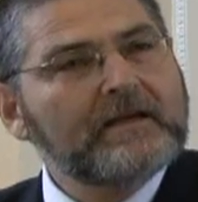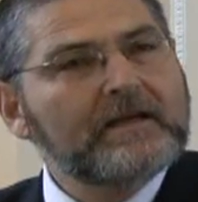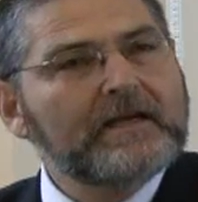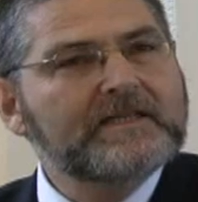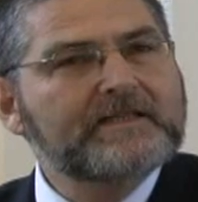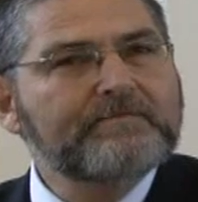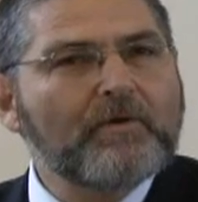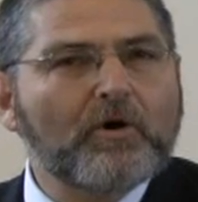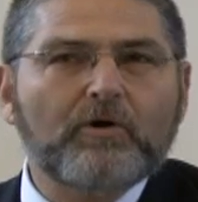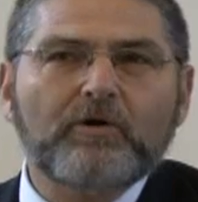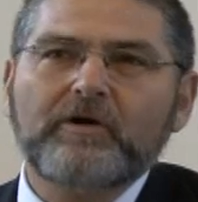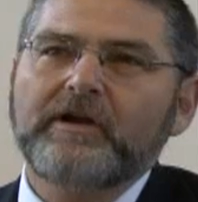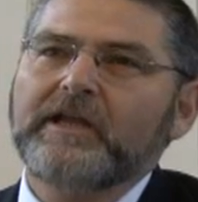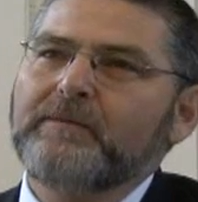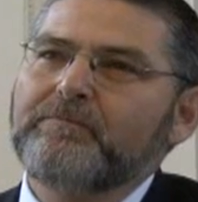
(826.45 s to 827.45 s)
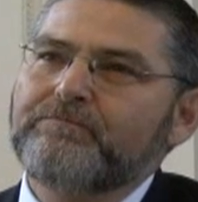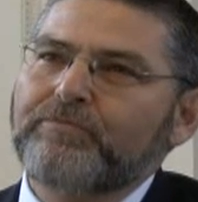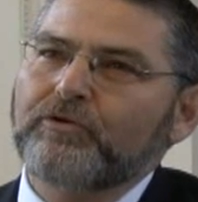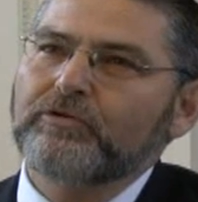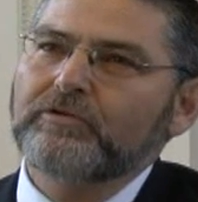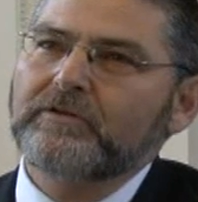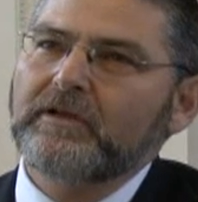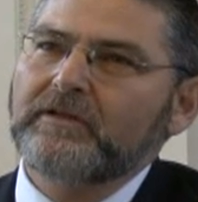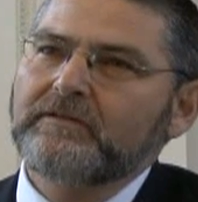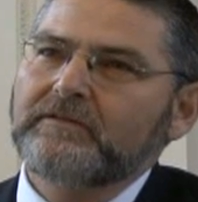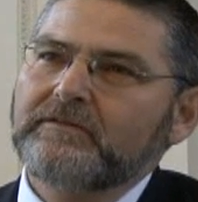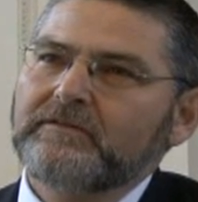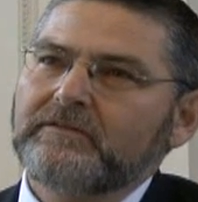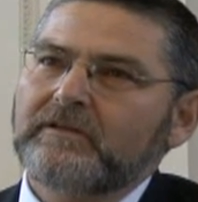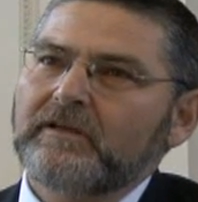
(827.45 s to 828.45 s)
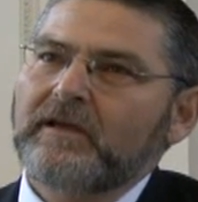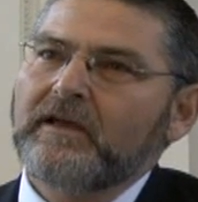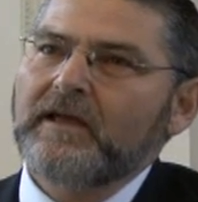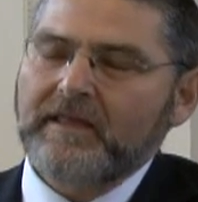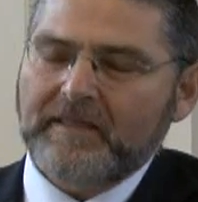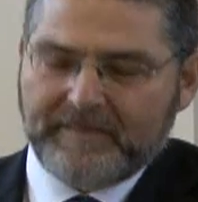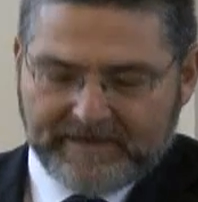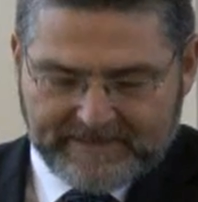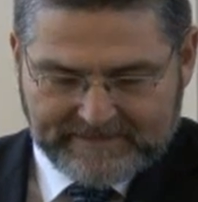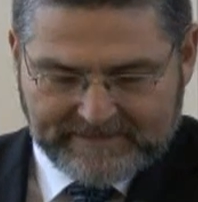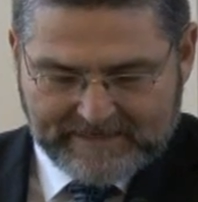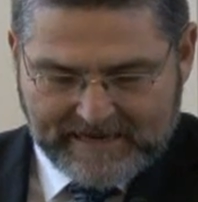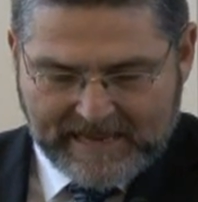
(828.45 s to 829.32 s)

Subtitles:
is more important than